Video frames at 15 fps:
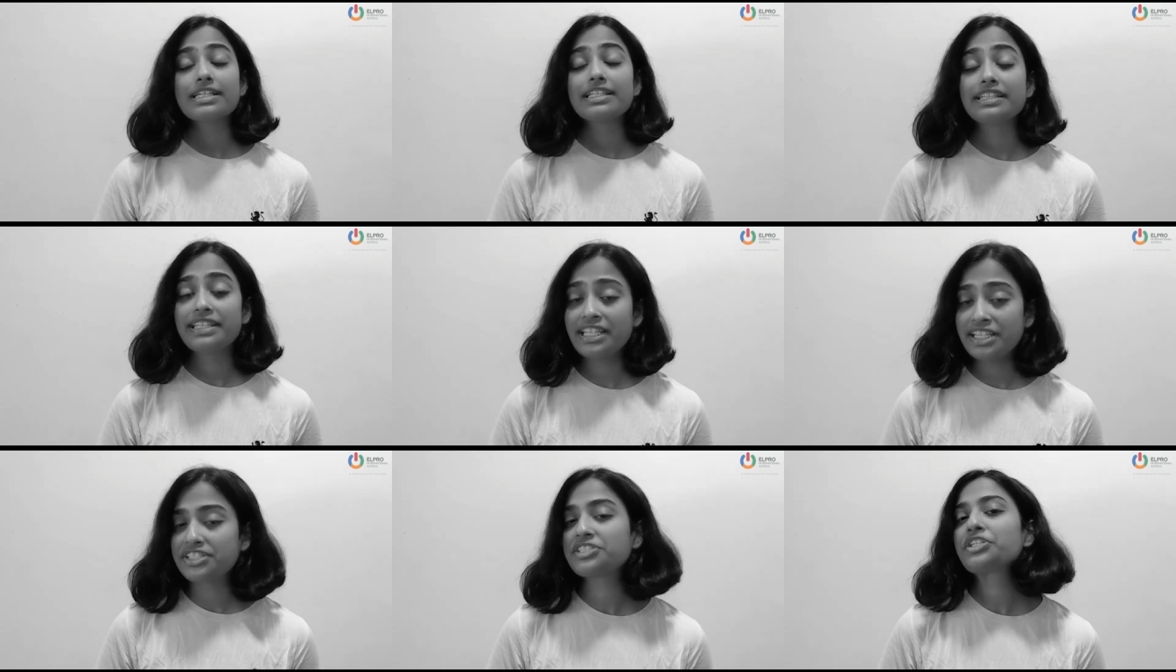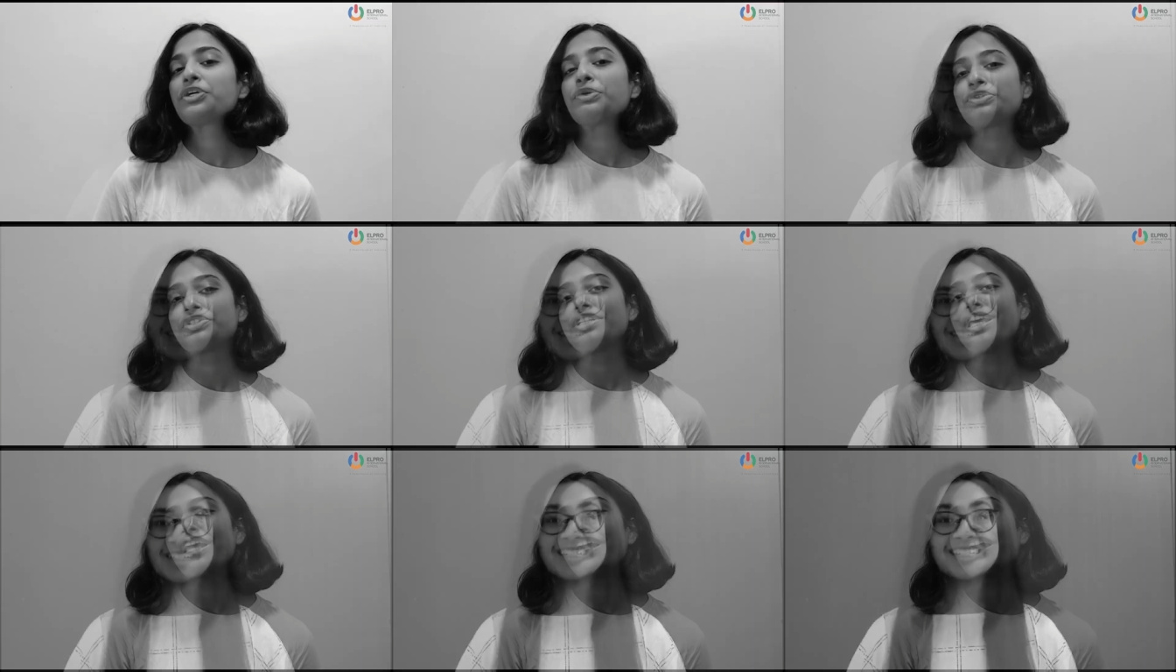This Youth
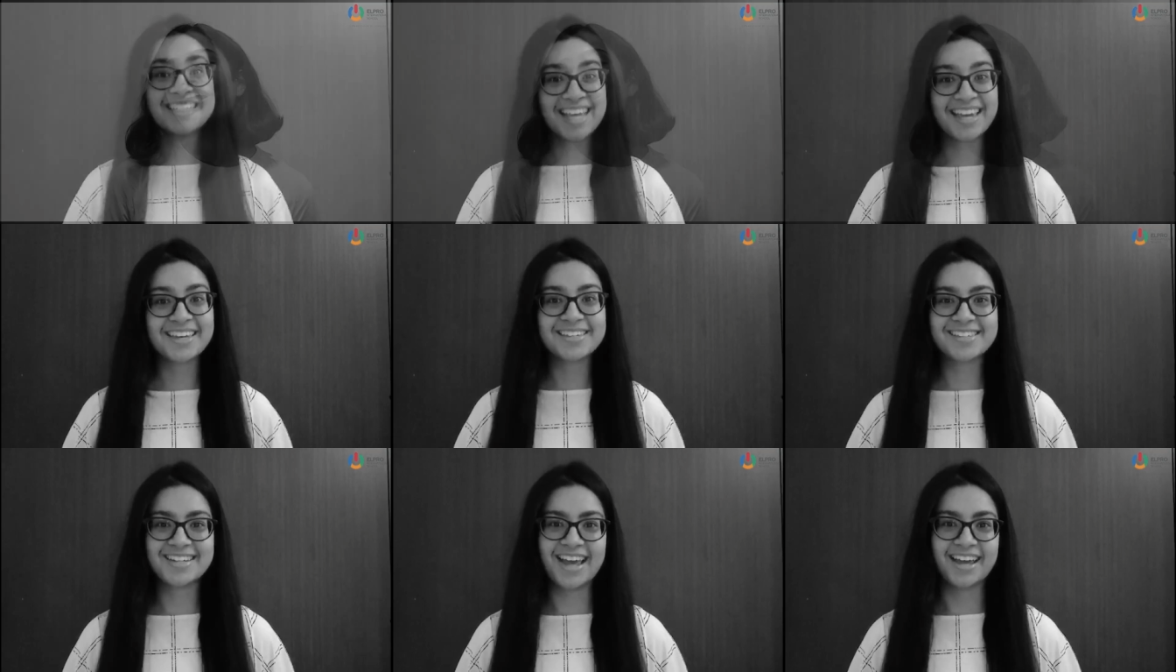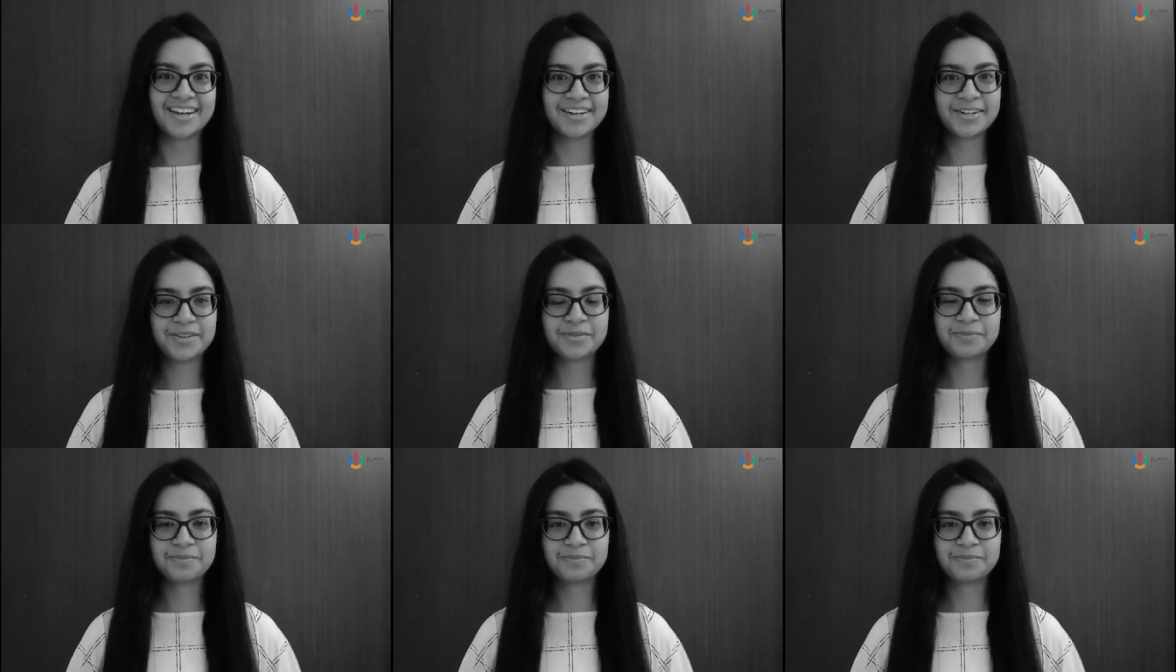Day. Take a stand.